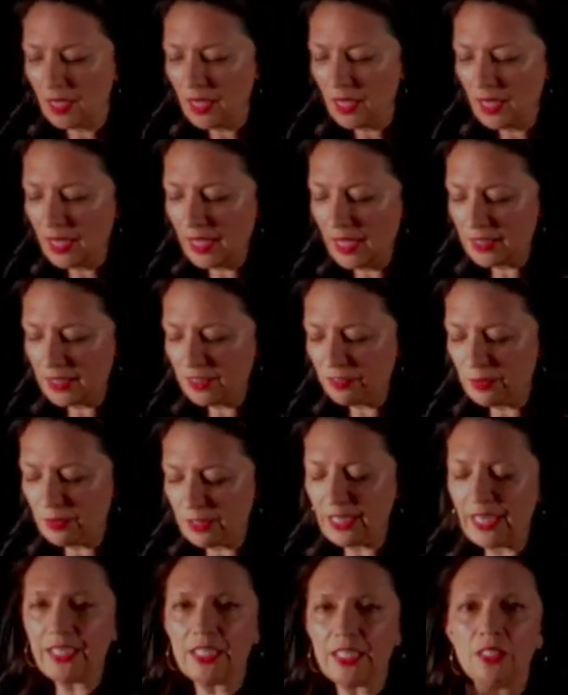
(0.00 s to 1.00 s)
And if we
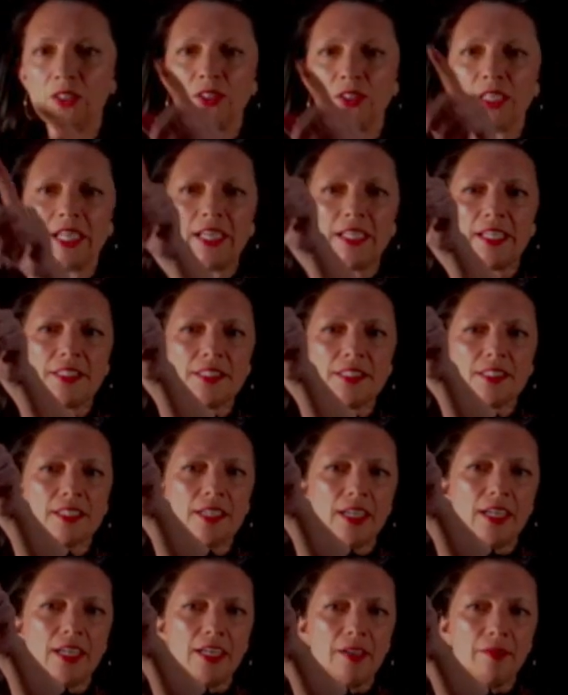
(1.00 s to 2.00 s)
take a look at
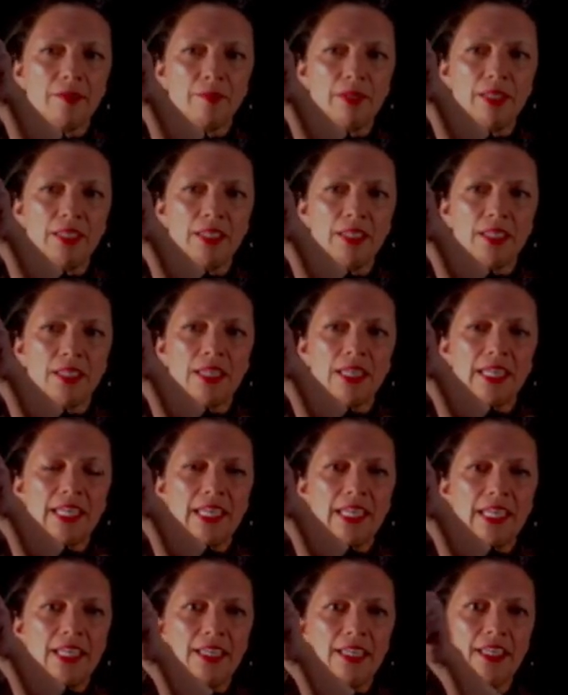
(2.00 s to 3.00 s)

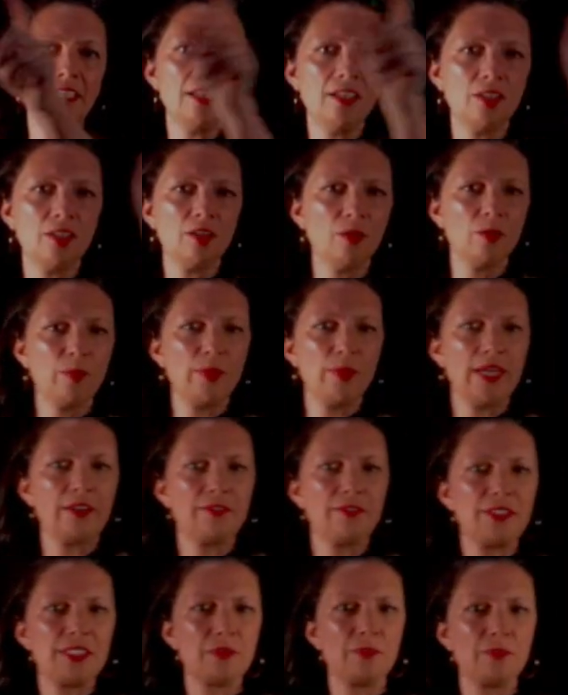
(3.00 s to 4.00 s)
E, we have
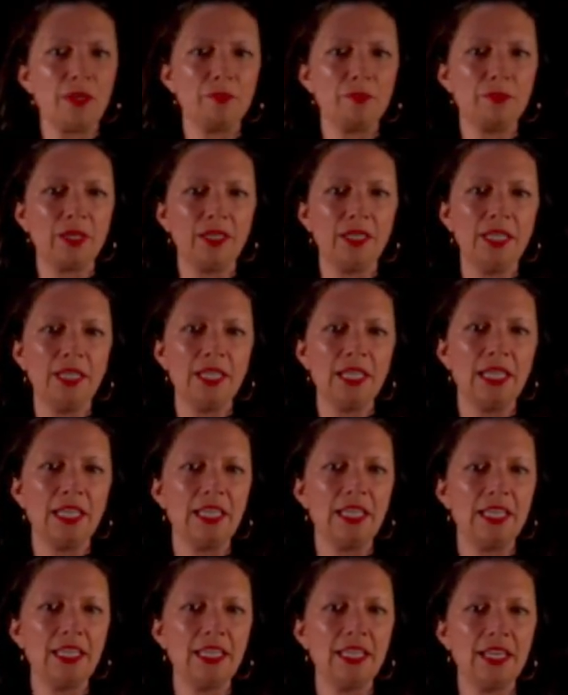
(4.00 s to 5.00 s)
this member
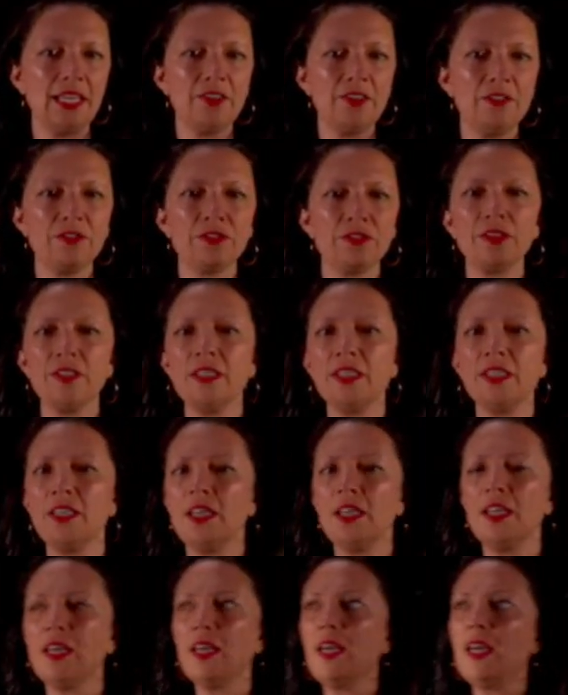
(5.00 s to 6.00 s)
EF,
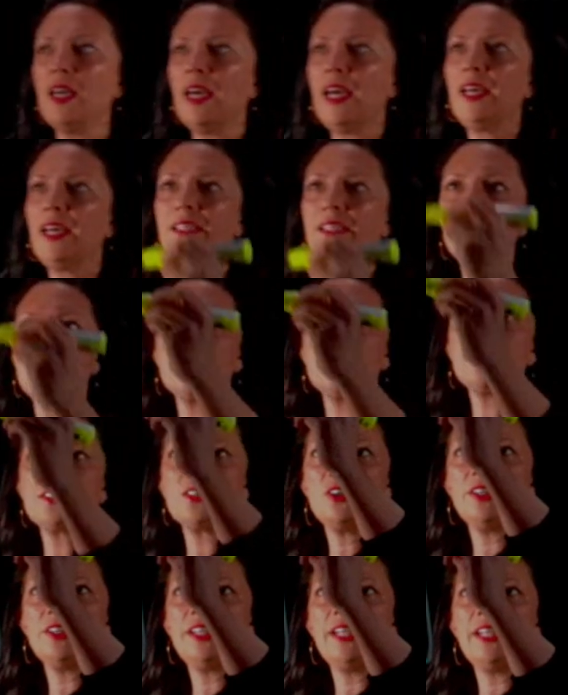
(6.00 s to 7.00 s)
and it's
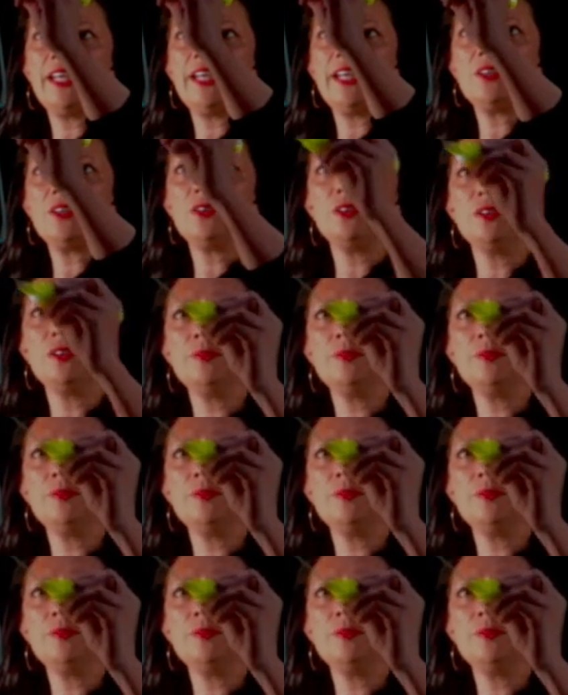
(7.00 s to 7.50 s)
on an angle.